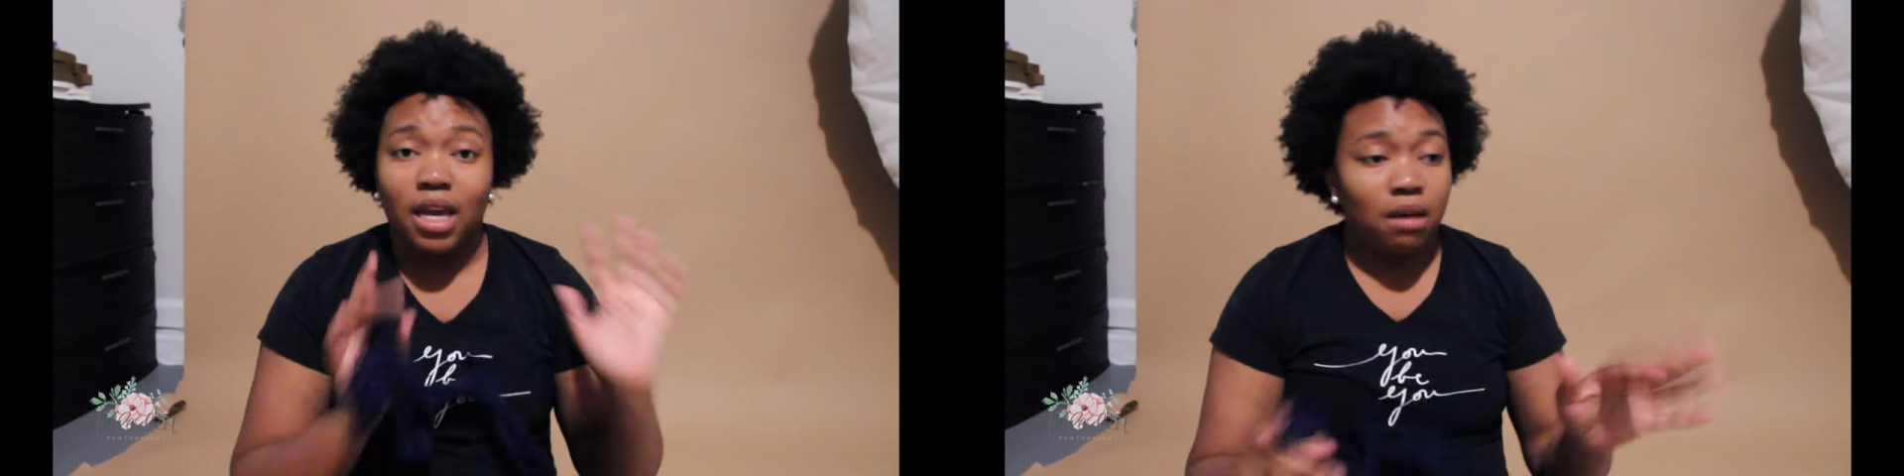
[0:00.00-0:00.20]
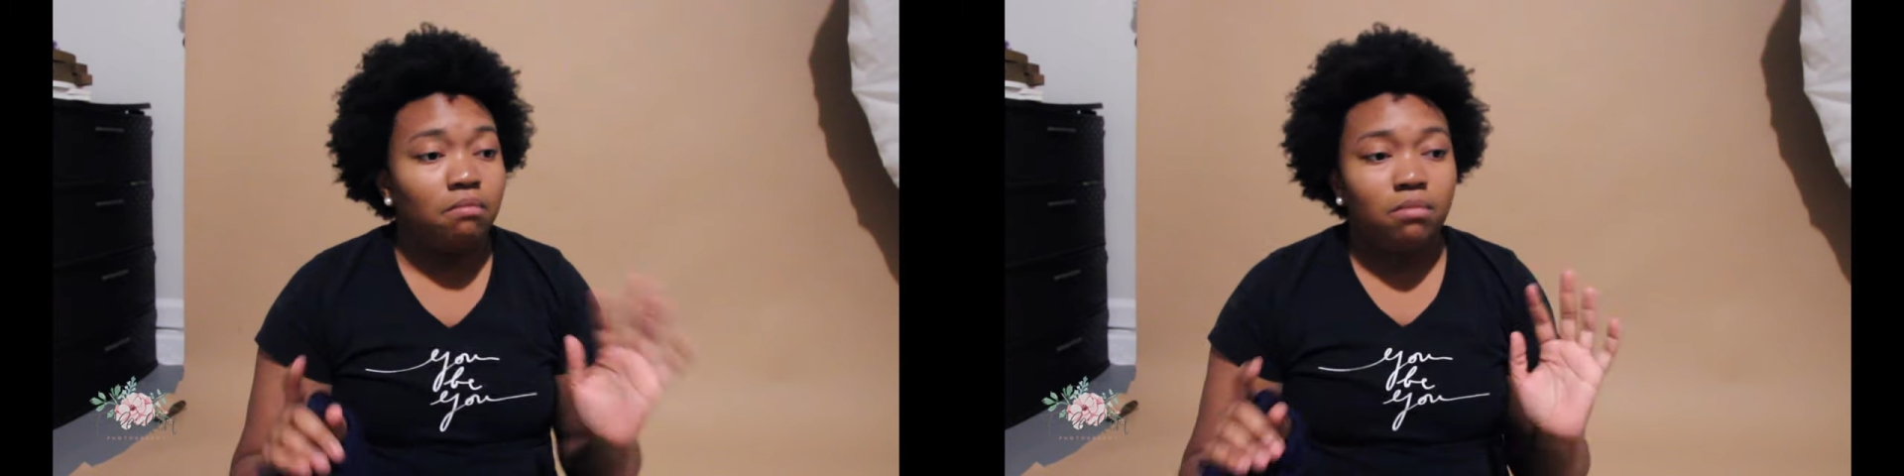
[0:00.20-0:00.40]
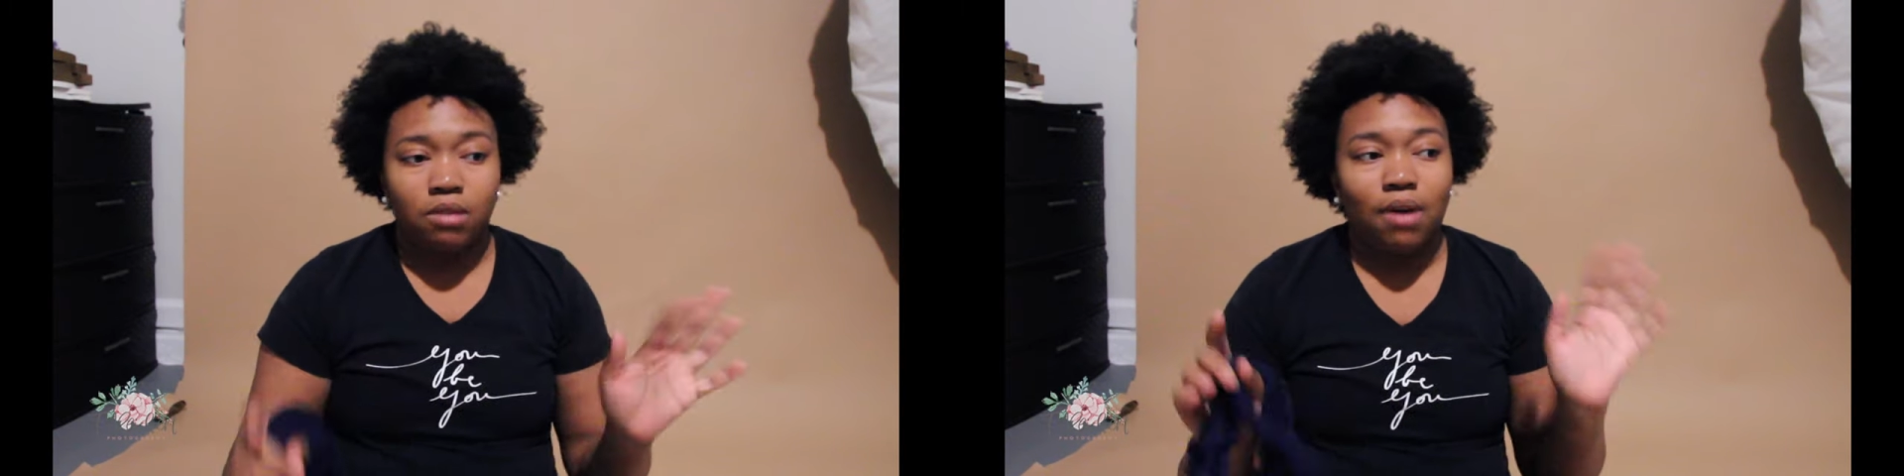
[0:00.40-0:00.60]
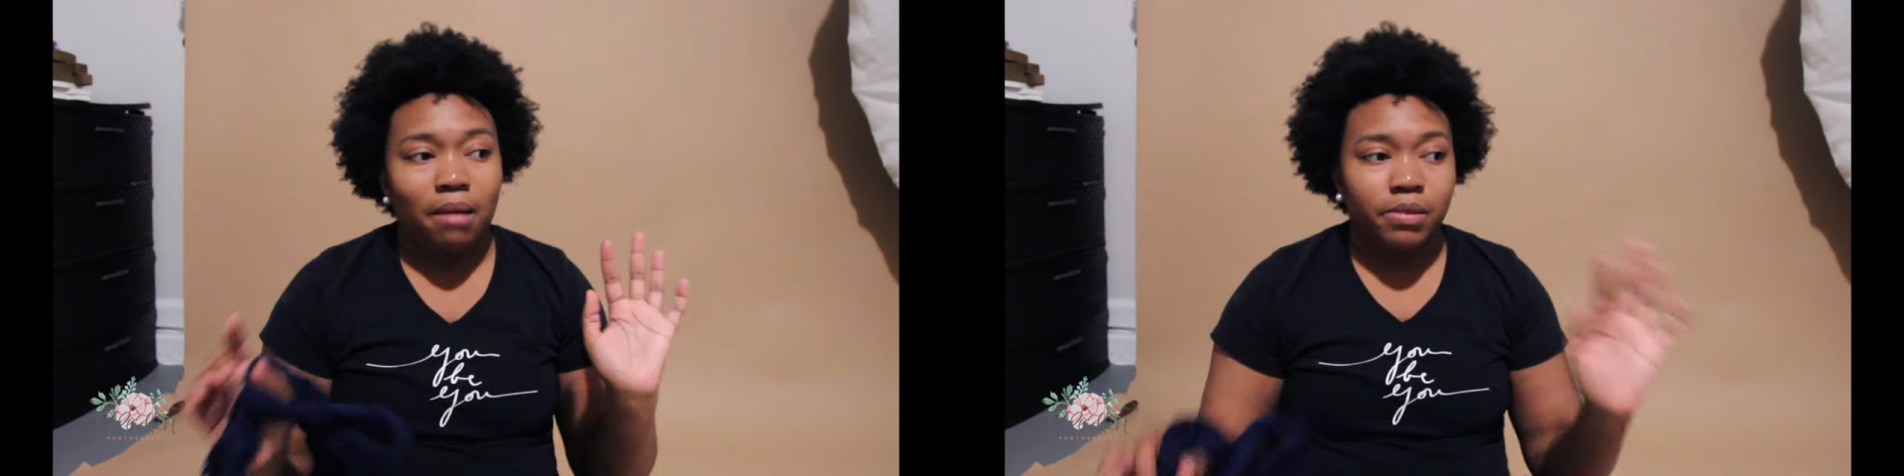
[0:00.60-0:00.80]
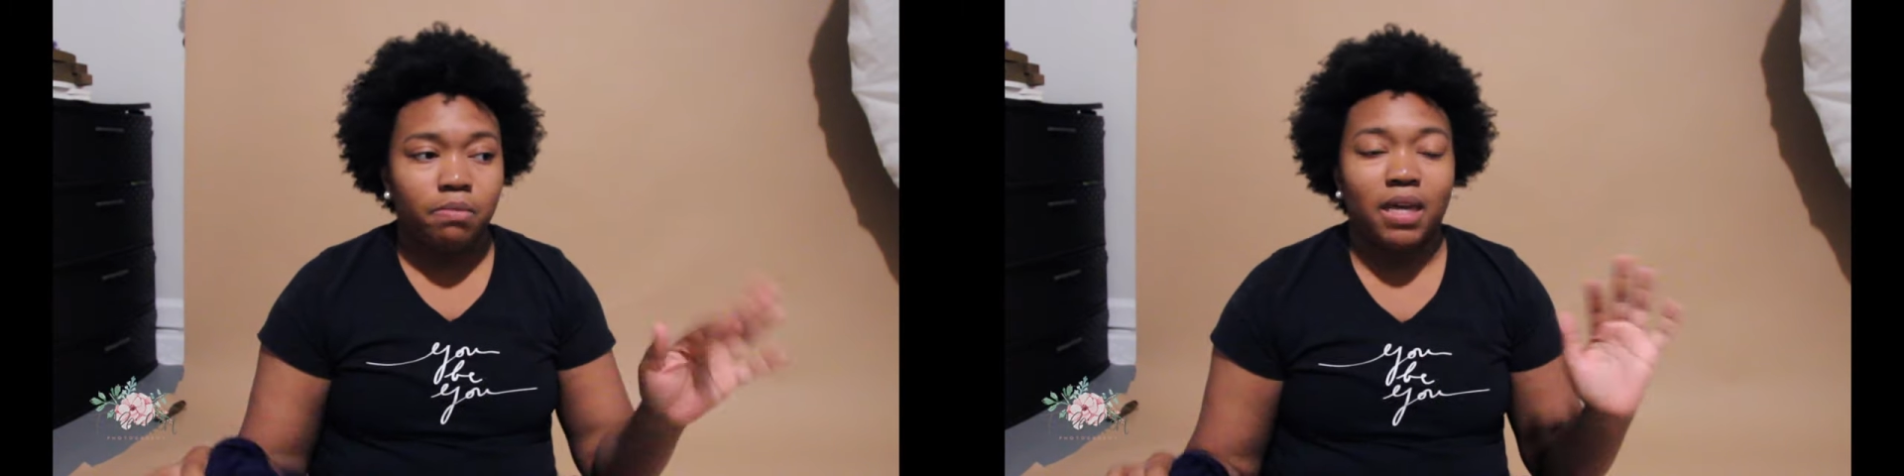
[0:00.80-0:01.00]
And the
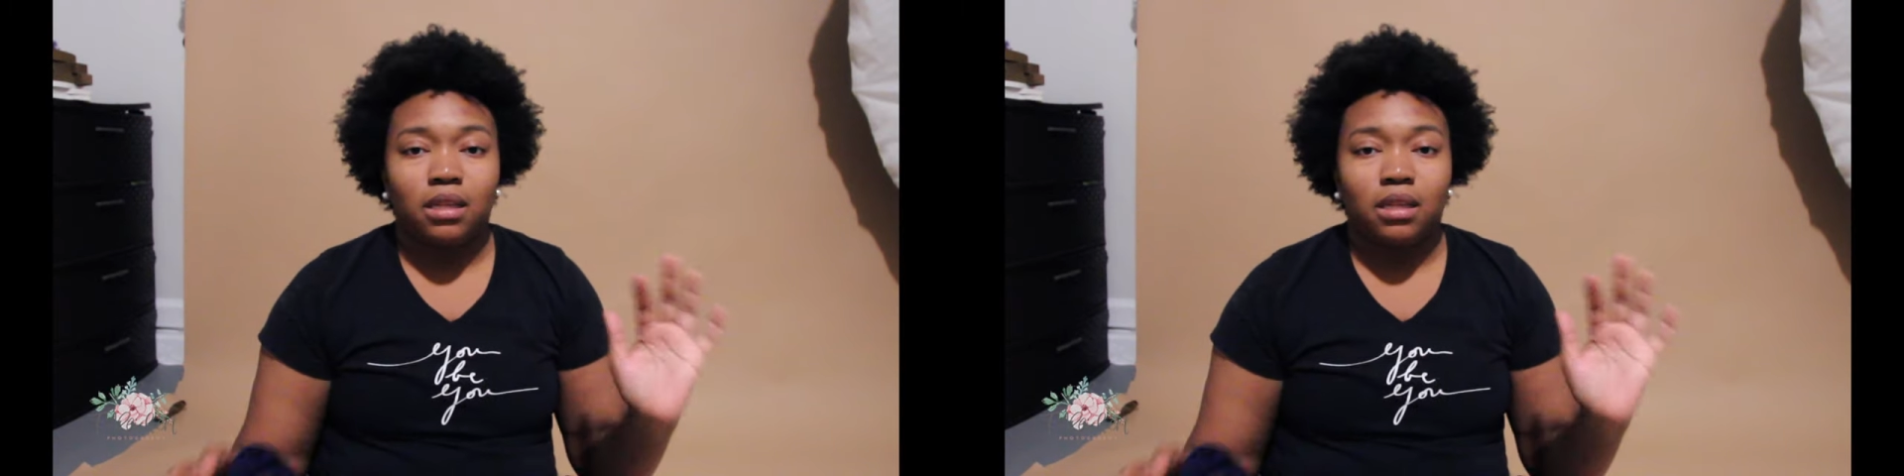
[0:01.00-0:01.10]
wraps may